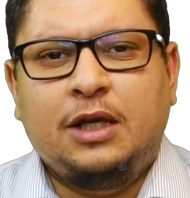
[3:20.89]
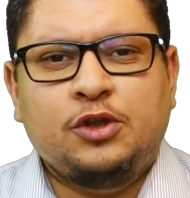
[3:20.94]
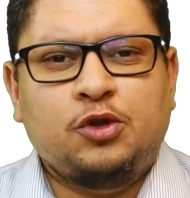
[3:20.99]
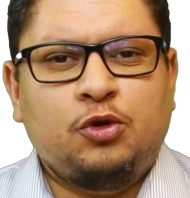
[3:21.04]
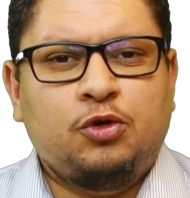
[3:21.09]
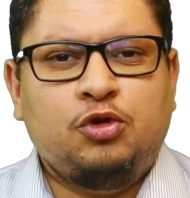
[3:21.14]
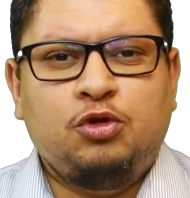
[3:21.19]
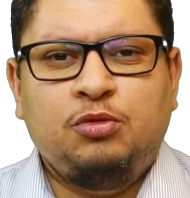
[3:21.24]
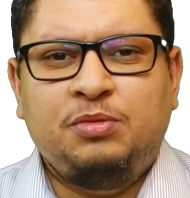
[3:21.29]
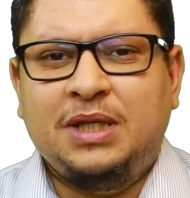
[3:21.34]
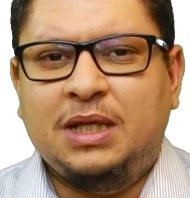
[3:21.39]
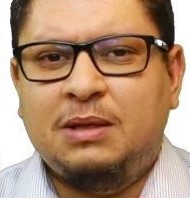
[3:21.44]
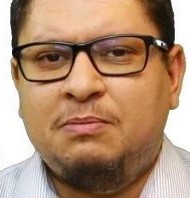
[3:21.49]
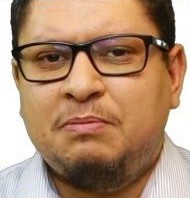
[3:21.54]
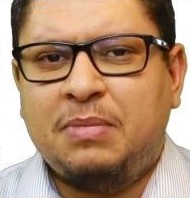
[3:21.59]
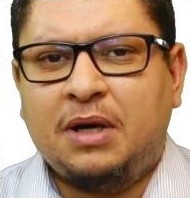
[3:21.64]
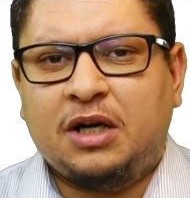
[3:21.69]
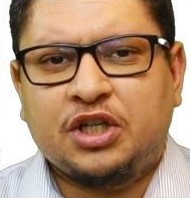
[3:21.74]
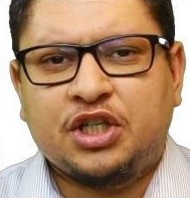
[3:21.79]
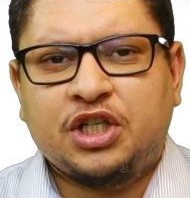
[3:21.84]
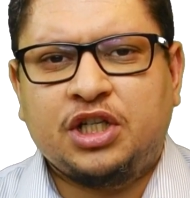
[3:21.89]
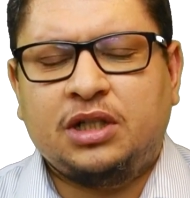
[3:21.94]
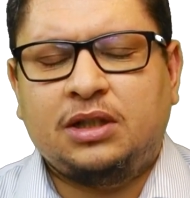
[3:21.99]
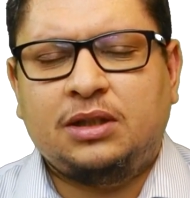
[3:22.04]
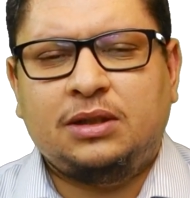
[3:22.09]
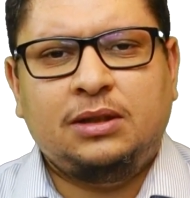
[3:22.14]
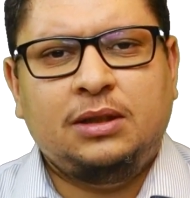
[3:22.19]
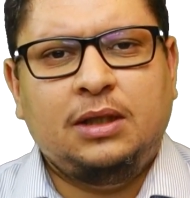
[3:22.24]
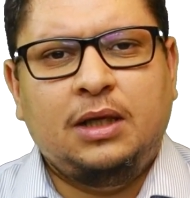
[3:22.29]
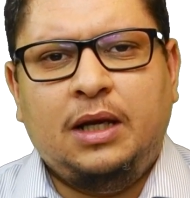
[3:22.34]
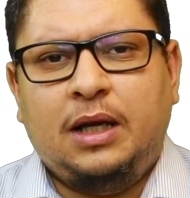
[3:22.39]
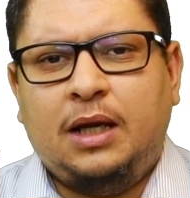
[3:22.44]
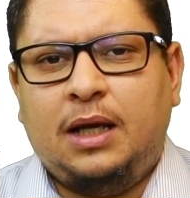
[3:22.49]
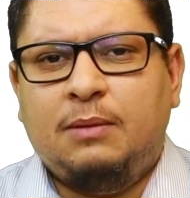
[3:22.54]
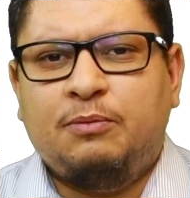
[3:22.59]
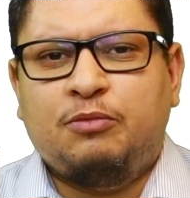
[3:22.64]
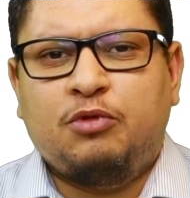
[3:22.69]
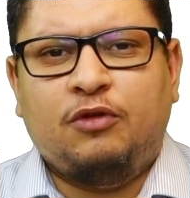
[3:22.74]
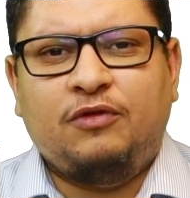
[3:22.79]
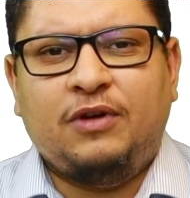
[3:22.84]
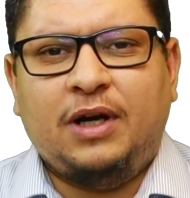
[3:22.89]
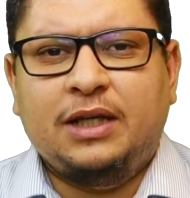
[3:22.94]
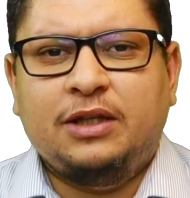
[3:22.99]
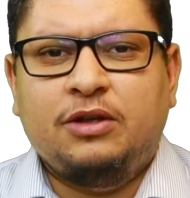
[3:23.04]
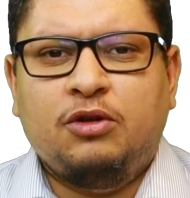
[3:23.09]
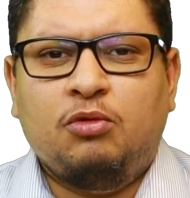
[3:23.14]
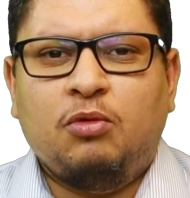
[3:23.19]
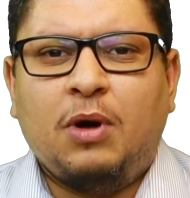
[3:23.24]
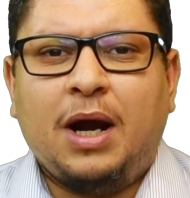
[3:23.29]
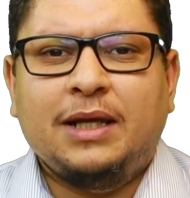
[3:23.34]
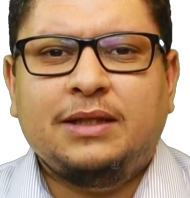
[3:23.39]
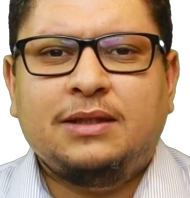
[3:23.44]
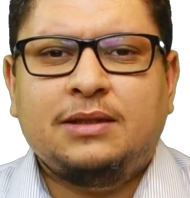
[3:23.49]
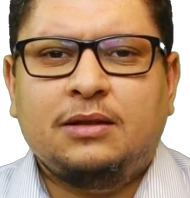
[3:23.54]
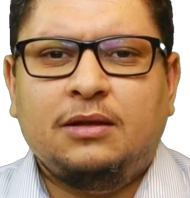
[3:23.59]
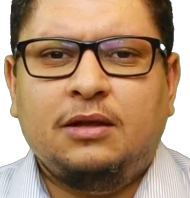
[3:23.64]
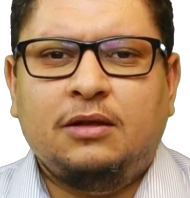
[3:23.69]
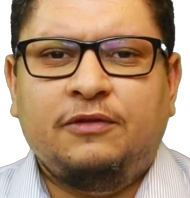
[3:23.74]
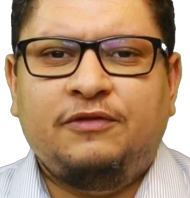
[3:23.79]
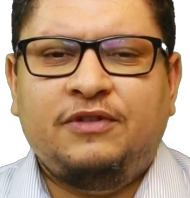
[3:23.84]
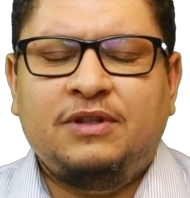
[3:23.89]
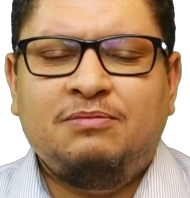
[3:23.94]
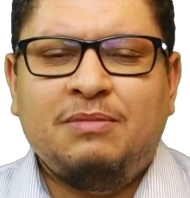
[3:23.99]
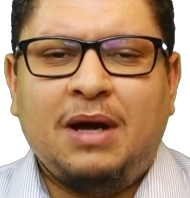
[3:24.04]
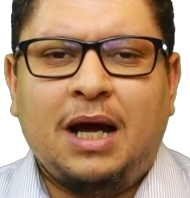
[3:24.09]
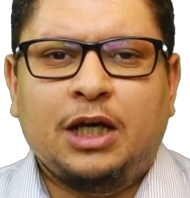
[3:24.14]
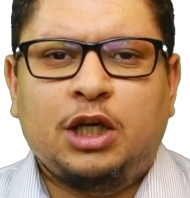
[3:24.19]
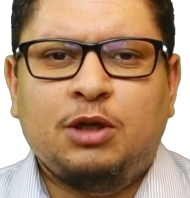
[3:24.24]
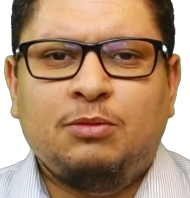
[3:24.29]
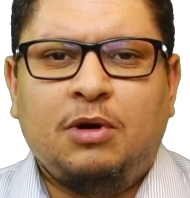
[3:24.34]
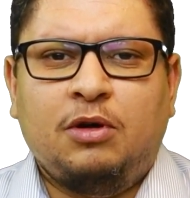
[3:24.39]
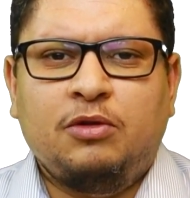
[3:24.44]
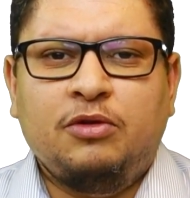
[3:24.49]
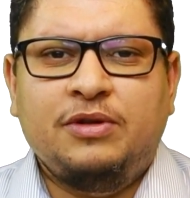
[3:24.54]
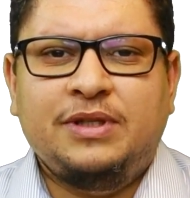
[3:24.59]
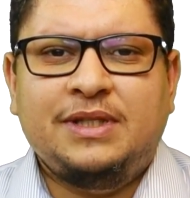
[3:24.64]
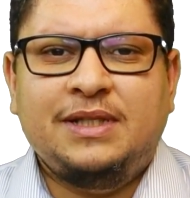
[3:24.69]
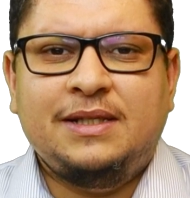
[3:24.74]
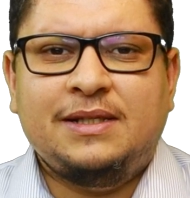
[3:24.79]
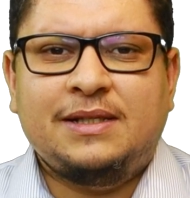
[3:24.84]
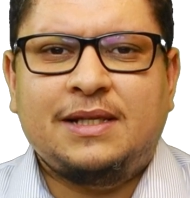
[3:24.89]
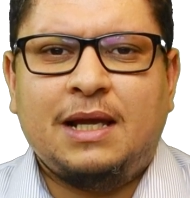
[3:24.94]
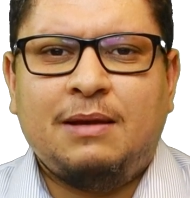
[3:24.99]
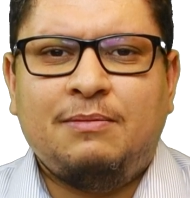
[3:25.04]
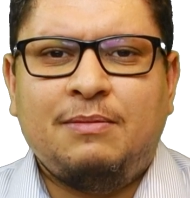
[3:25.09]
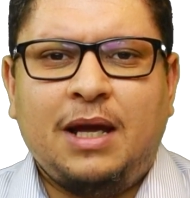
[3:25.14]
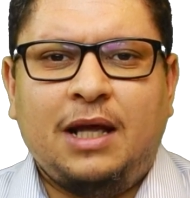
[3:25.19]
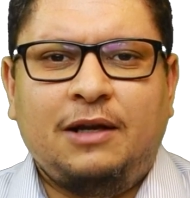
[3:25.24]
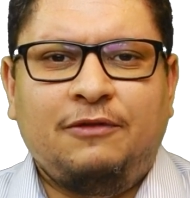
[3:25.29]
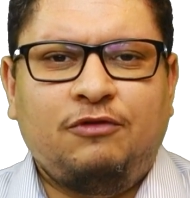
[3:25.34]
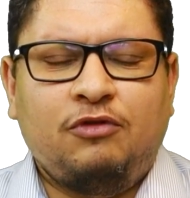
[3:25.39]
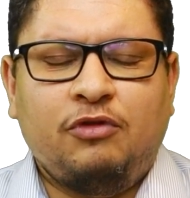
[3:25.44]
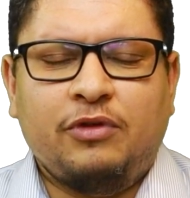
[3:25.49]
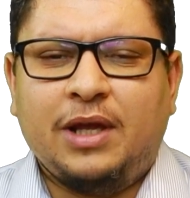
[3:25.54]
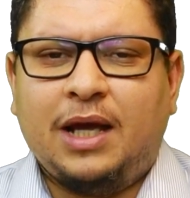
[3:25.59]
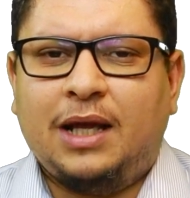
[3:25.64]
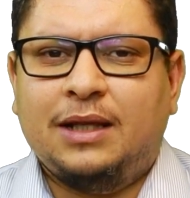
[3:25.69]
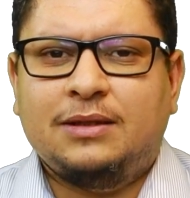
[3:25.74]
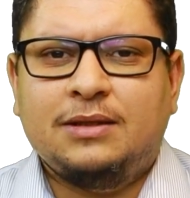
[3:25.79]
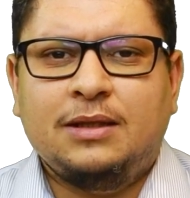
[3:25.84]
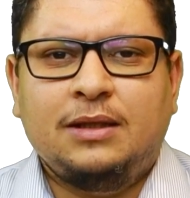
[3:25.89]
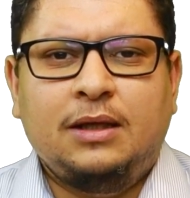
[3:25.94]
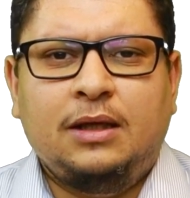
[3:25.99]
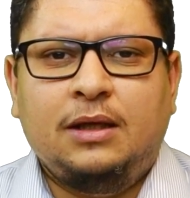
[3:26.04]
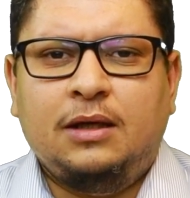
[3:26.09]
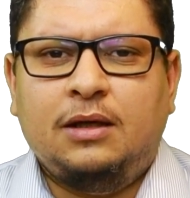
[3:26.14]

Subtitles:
So you should be impartial and provide the right feedback about the system, and for that